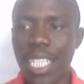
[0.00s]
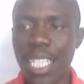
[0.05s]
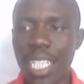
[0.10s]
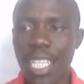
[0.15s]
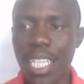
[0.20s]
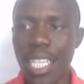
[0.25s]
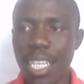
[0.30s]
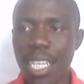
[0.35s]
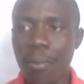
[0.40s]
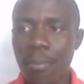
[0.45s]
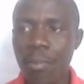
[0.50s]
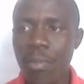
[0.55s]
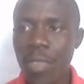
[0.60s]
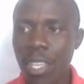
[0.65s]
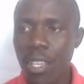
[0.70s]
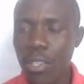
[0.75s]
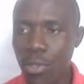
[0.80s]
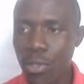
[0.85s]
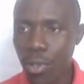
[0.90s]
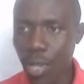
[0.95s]
here.
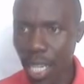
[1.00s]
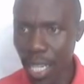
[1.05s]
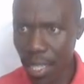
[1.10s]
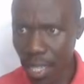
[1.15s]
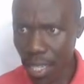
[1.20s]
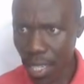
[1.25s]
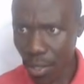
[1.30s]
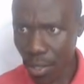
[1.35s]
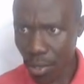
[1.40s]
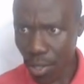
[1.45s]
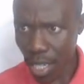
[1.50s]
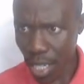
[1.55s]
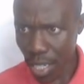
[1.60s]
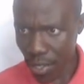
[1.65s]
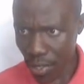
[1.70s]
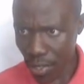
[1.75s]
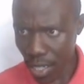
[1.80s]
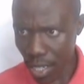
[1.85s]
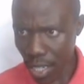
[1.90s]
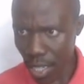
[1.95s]
So I think you can
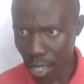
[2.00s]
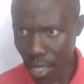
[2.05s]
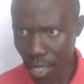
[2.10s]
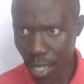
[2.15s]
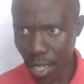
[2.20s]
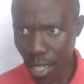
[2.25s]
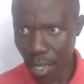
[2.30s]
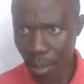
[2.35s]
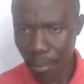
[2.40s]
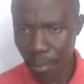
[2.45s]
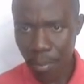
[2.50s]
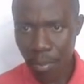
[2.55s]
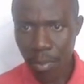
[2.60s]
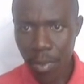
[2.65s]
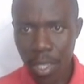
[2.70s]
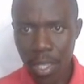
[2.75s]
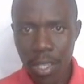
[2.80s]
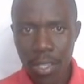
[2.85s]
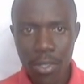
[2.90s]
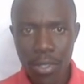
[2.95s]
see it here.
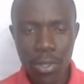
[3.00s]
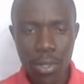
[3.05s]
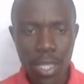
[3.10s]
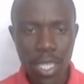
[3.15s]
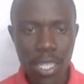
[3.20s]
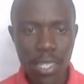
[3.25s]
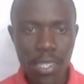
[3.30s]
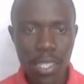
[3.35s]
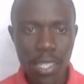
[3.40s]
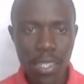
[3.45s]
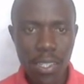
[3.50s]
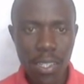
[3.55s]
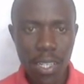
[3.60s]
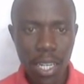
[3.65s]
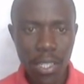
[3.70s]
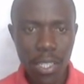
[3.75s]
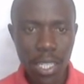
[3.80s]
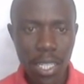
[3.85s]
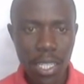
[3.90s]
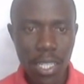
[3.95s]
So this is
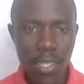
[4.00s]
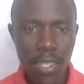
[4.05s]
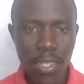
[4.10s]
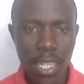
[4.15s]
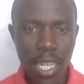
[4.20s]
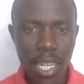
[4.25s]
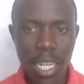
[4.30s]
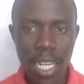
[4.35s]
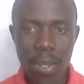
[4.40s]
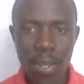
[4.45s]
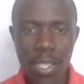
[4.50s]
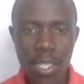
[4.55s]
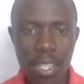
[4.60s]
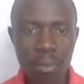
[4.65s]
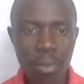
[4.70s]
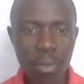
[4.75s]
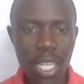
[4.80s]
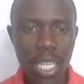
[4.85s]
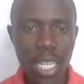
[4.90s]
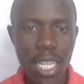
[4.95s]
Agawa
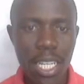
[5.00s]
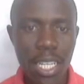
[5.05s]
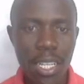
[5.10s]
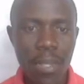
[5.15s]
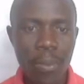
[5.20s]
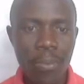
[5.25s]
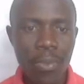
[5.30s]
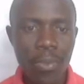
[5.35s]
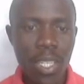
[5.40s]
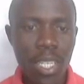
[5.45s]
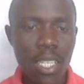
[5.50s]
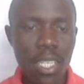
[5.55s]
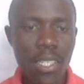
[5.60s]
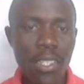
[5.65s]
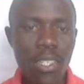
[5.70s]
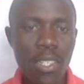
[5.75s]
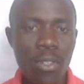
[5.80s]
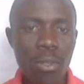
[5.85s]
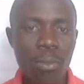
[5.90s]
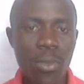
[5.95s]
Samuel, this is
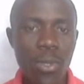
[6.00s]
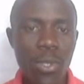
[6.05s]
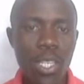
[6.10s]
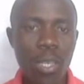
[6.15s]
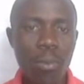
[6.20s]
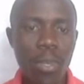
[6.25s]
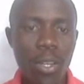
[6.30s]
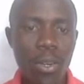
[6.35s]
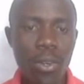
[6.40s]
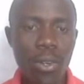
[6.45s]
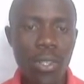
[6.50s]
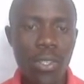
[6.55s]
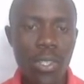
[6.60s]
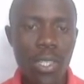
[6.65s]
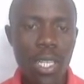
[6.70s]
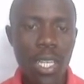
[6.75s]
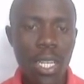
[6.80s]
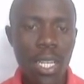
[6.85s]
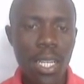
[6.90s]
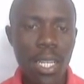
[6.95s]
Tumusime Rose,
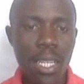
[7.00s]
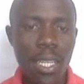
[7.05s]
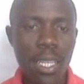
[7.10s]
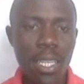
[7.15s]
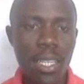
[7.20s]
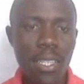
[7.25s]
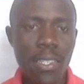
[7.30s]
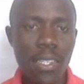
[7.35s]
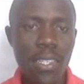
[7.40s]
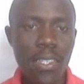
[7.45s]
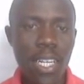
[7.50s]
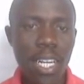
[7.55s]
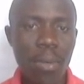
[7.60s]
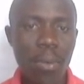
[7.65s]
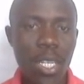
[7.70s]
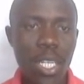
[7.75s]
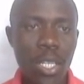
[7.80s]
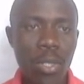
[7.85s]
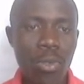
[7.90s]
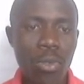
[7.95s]
this is
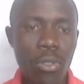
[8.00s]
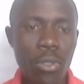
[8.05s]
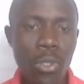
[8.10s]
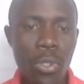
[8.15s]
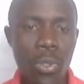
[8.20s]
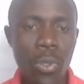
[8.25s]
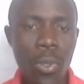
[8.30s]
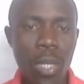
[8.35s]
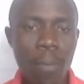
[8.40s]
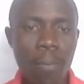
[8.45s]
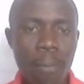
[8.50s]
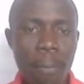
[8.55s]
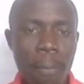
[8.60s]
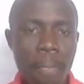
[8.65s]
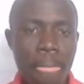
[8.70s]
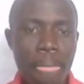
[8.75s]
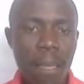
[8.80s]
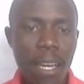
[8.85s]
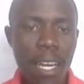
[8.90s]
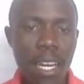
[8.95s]
Abenito Joshua,
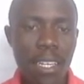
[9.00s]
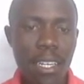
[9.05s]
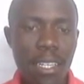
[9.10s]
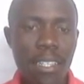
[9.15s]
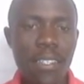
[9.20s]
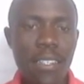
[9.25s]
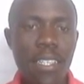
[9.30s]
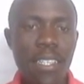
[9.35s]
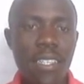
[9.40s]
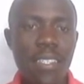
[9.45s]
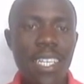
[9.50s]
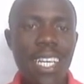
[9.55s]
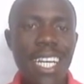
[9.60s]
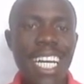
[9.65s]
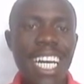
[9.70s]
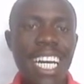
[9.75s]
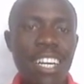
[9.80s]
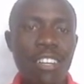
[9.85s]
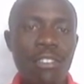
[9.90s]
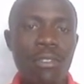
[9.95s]
and this is
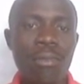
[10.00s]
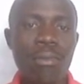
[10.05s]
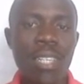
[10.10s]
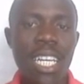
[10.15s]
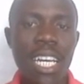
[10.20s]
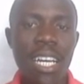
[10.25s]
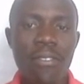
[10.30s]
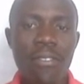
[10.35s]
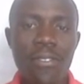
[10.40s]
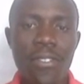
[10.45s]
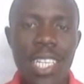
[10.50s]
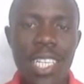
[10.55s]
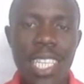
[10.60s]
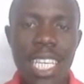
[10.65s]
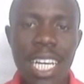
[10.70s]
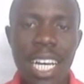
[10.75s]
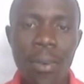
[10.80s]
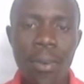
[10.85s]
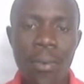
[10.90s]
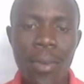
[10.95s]
Ankunda Victor
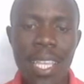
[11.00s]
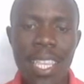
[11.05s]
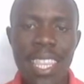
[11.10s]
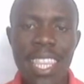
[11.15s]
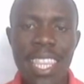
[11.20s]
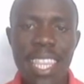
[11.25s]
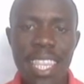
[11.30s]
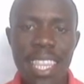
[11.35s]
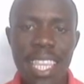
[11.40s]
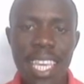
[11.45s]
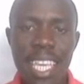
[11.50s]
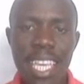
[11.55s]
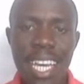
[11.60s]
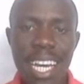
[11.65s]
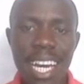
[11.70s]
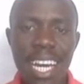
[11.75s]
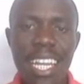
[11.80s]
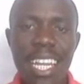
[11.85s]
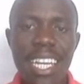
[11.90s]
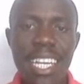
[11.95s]
with their
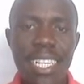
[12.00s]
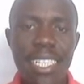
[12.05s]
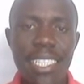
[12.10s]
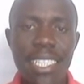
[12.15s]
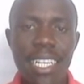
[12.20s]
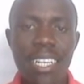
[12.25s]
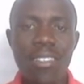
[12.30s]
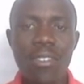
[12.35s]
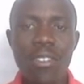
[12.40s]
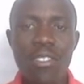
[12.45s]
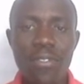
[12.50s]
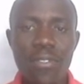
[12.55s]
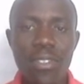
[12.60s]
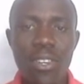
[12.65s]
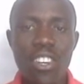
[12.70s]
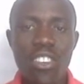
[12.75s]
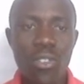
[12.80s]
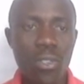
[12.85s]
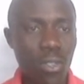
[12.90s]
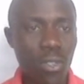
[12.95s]
nature of
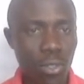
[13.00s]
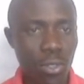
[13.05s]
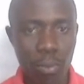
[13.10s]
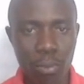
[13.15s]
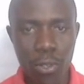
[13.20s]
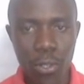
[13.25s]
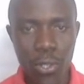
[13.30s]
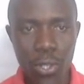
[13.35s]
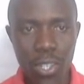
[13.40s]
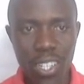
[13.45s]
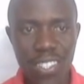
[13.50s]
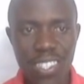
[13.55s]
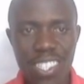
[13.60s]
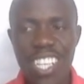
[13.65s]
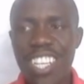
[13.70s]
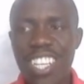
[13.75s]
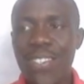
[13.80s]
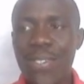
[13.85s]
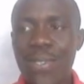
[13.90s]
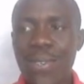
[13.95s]
contributions.
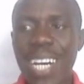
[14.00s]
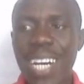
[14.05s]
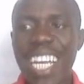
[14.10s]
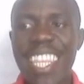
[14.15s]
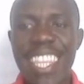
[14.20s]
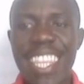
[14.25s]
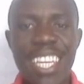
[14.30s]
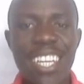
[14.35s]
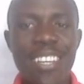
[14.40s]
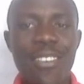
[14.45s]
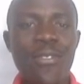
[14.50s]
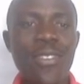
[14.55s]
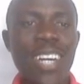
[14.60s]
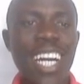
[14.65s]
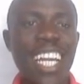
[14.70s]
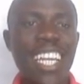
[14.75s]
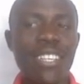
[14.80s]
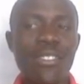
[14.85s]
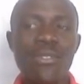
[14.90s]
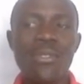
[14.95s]
So I think you've
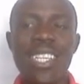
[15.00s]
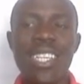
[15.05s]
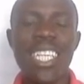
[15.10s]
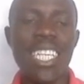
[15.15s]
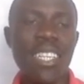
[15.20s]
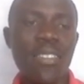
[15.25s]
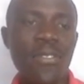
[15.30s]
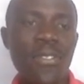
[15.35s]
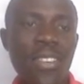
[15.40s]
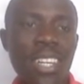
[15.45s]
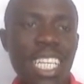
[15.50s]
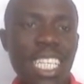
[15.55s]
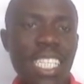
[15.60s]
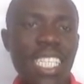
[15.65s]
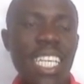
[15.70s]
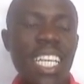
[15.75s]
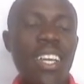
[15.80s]
understood the difference